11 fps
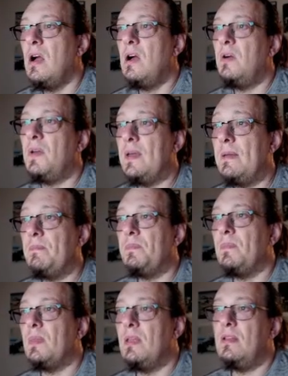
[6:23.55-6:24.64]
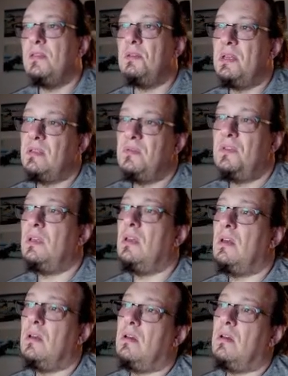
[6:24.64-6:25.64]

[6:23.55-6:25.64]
Okay, the next thing,